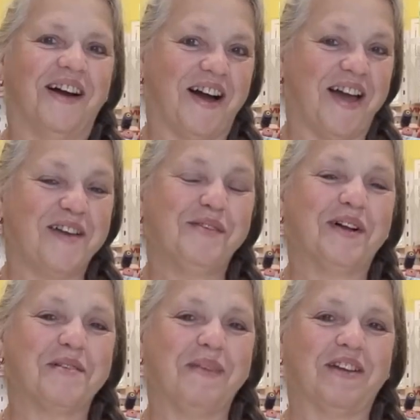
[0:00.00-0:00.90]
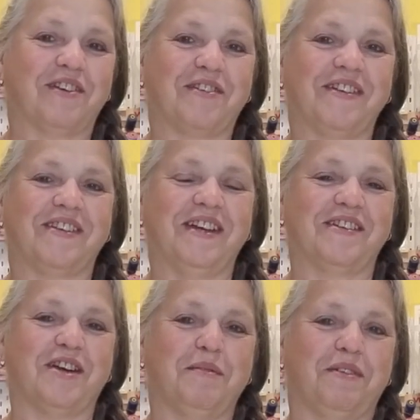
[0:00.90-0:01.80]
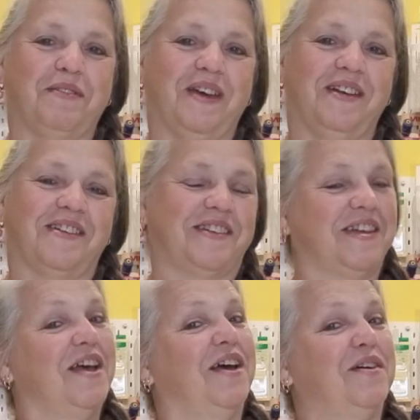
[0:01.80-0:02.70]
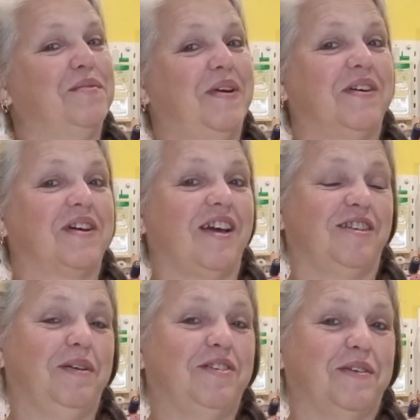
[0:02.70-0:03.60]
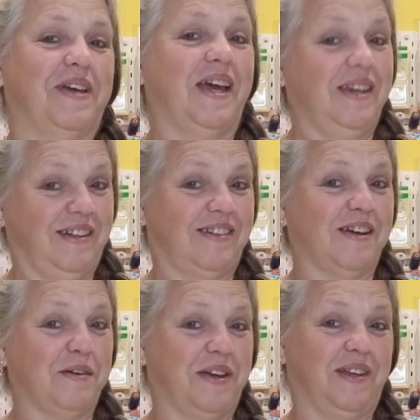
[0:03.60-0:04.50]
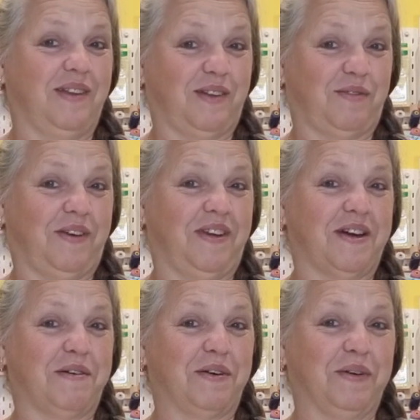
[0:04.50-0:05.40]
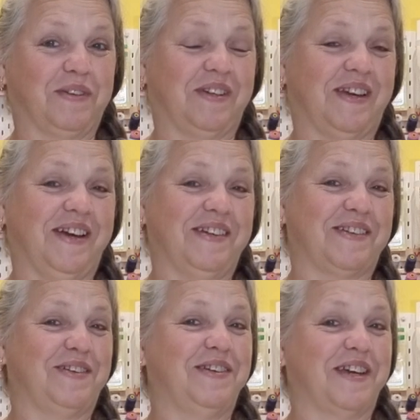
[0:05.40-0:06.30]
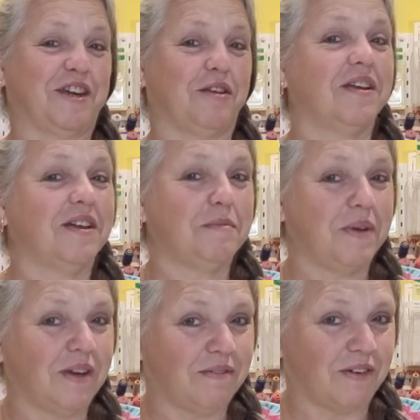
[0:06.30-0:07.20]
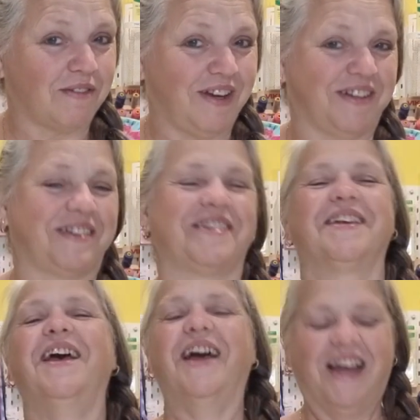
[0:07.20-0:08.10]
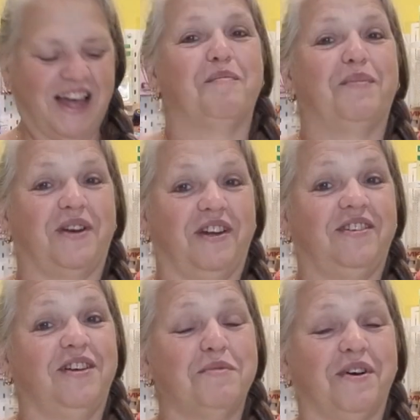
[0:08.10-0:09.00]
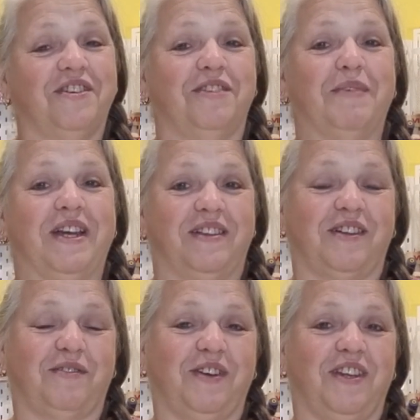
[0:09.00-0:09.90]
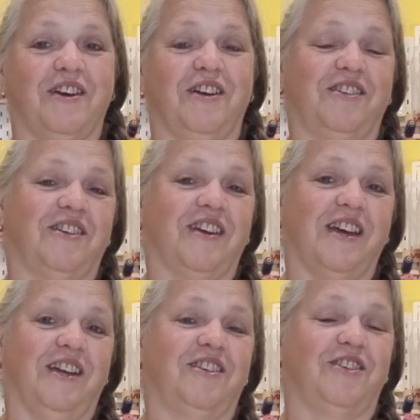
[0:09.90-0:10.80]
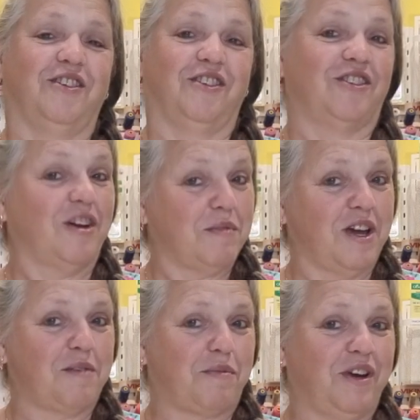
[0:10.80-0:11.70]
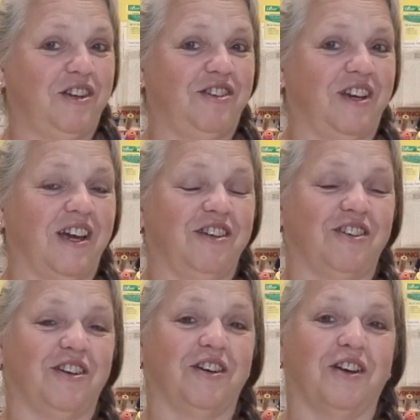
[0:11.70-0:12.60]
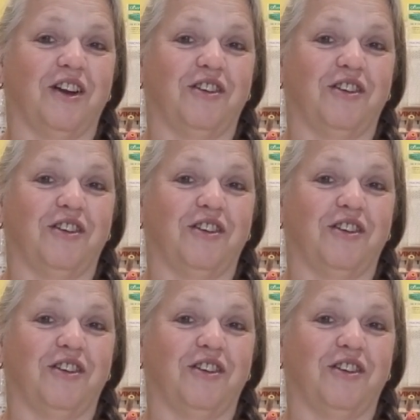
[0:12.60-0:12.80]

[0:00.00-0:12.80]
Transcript: Hi, welcome back to Christine's Home Affairs. We're not going to be doing any sewing in this video at all today, so you get a little bit of a rest. But I did want to make this video today to show my appreciation